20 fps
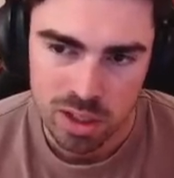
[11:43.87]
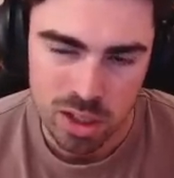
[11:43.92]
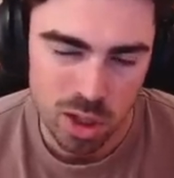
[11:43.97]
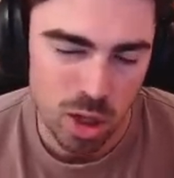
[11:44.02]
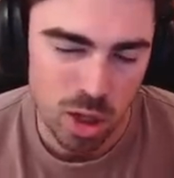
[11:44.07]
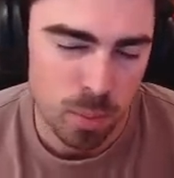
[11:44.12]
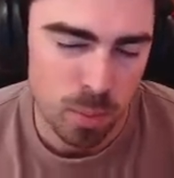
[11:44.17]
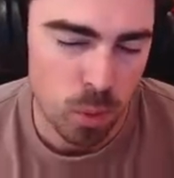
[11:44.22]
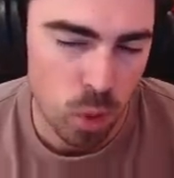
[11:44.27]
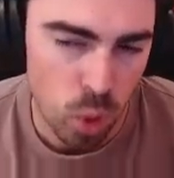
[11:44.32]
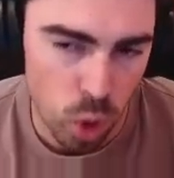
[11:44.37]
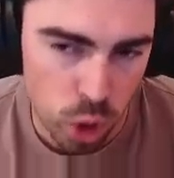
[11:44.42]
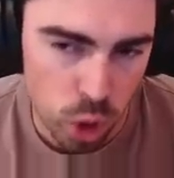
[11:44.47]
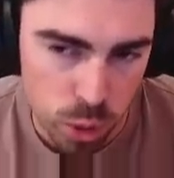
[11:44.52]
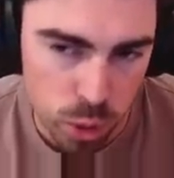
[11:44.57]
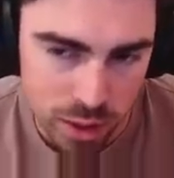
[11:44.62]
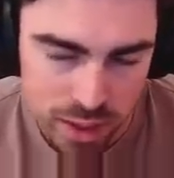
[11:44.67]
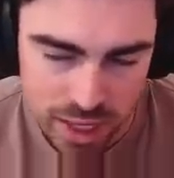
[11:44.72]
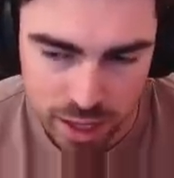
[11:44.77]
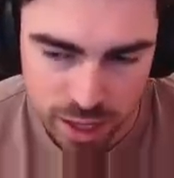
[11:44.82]
a lot more
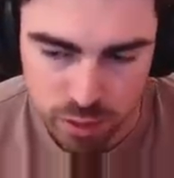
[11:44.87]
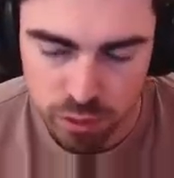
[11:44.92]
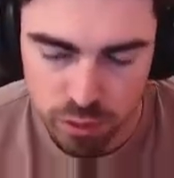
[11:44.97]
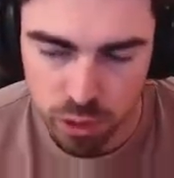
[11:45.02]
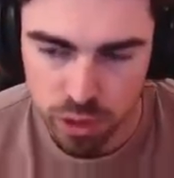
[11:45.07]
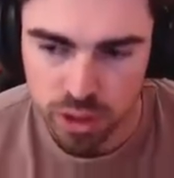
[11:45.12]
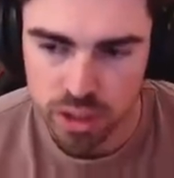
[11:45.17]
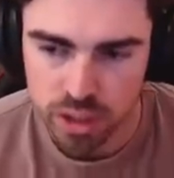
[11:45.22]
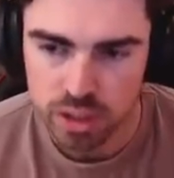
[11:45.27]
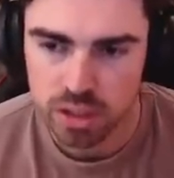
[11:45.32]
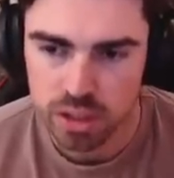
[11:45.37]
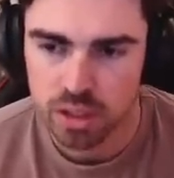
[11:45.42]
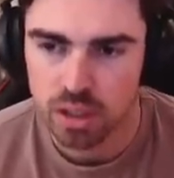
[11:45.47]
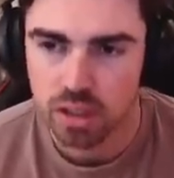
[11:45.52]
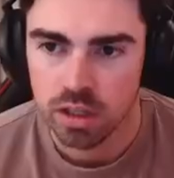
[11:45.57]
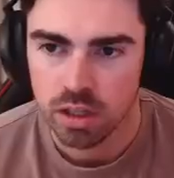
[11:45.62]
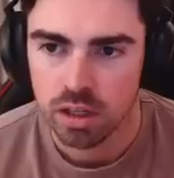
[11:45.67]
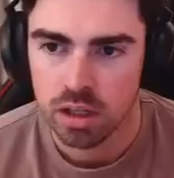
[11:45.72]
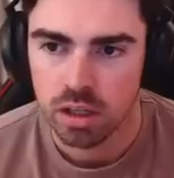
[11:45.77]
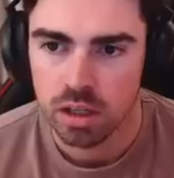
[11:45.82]
auto-attack focused
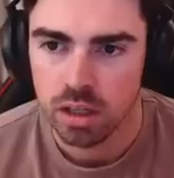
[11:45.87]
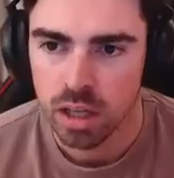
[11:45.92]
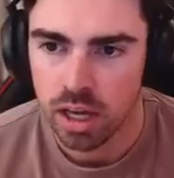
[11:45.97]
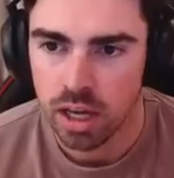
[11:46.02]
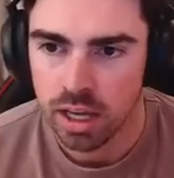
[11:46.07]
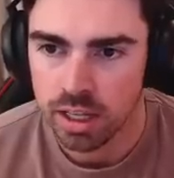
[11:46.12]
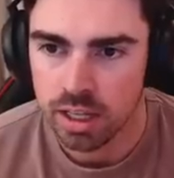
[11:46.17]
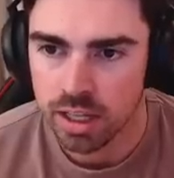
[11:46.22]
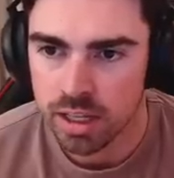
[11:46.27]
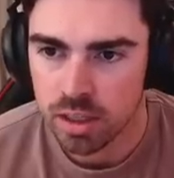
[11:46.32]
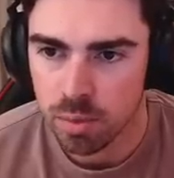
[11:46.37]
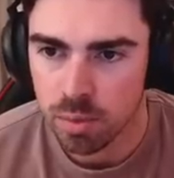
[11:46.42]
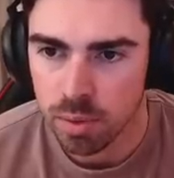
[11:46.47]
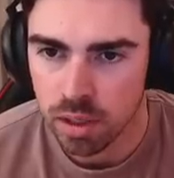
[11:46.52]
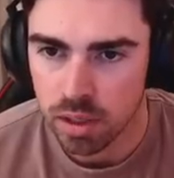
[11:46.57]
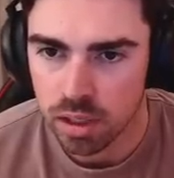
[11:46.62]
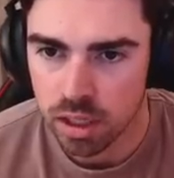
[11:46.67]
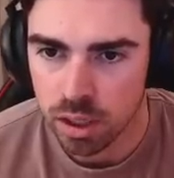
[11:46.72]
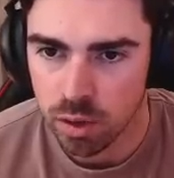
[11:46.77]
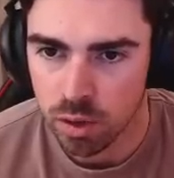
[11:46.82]
and less
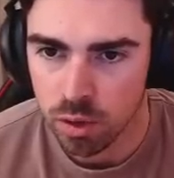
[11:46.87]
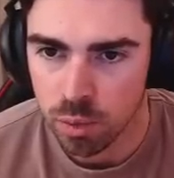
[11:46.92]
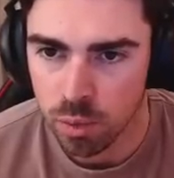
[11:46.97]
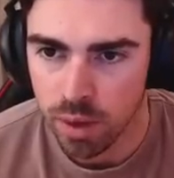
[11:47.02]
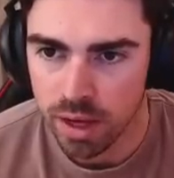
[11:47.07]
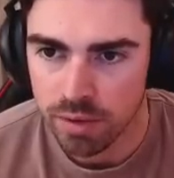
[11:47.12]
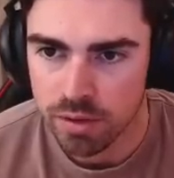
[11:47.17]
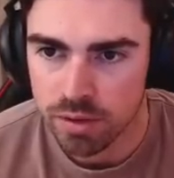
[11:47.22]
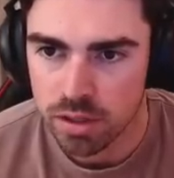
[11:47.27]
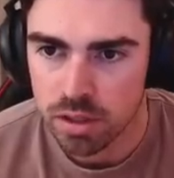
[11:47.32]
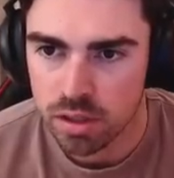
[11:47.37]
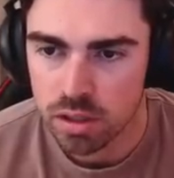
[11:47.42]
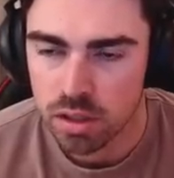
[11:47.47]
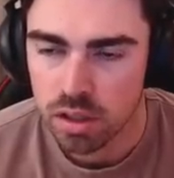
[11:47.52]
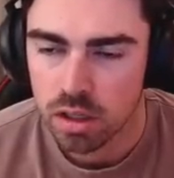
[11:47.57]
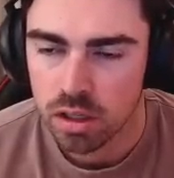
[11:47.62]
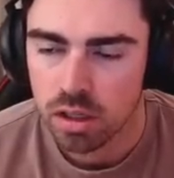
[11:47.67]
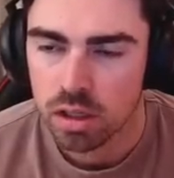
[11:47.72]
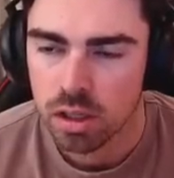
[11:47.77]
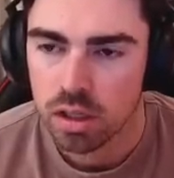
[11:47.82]
ability on the waves.
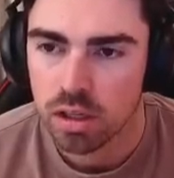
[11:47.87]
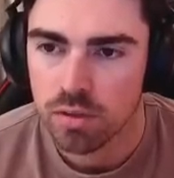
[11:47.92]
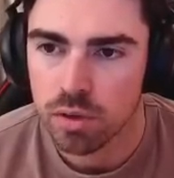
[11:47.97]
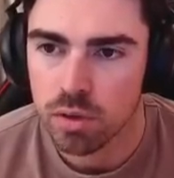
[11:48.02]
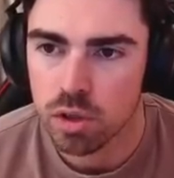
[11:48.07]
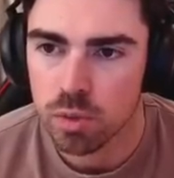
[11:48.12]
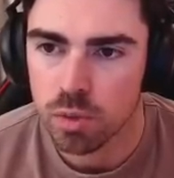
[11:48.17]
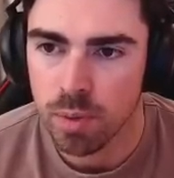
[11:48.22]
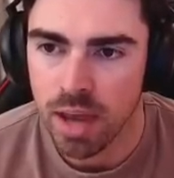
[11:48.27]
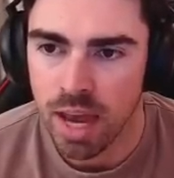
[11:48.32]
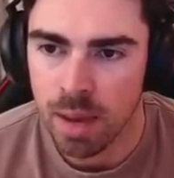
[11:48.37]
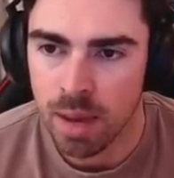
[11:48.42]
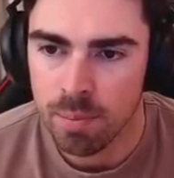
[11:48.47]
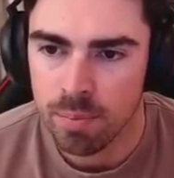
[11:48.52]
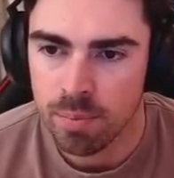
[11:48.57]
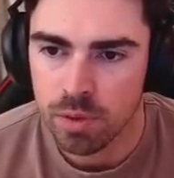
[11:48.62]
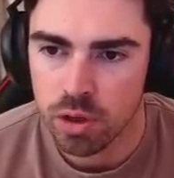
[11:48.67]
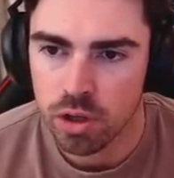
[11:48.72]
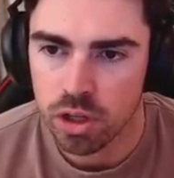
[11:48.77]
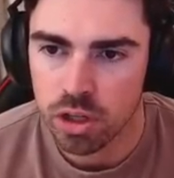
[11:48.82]
If you
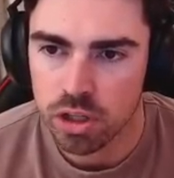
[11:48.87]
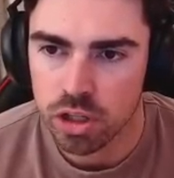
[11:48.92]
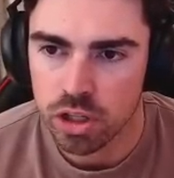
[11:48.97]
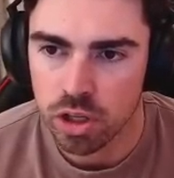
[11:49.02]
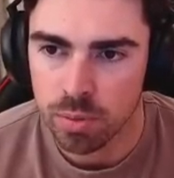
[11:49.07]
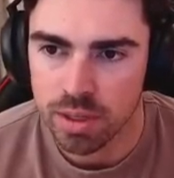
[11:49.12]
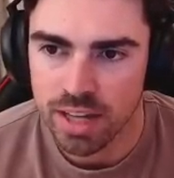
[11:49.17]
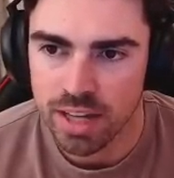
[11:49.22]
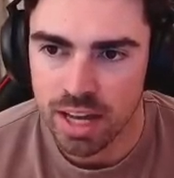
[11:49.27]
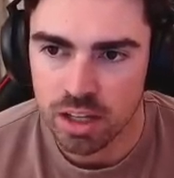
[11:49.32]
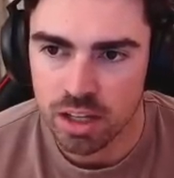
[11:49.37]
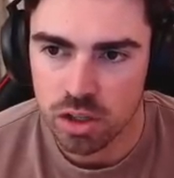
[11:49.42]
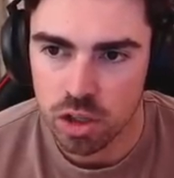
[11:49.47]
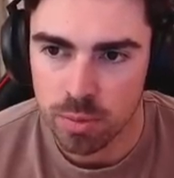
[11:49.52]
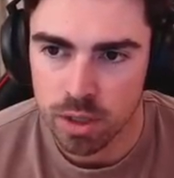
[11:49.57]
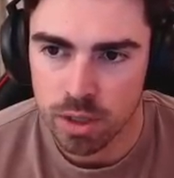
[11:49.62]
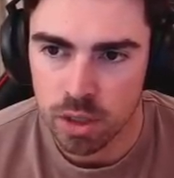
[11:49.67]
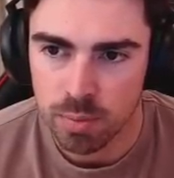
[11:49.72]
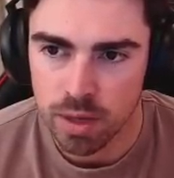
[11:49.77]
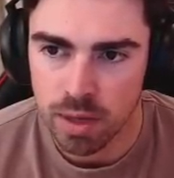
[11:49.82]
spam, you're just going to be down so
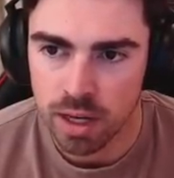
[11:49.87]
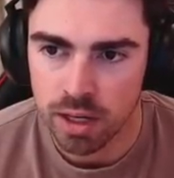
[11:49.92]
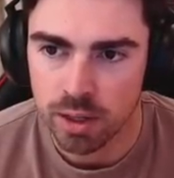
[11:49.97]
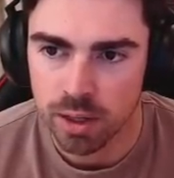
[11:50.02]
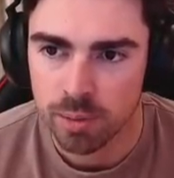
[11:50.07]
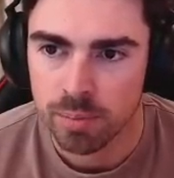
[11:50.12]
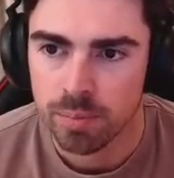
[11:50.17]
much mana.